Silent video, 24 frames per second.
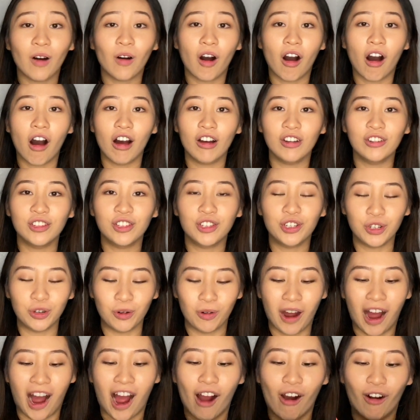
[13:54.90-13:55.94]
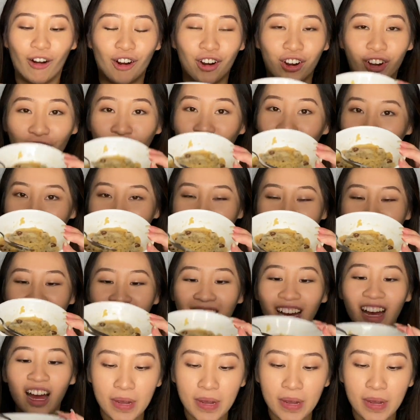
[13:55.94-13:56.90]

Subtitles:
on to our cookie.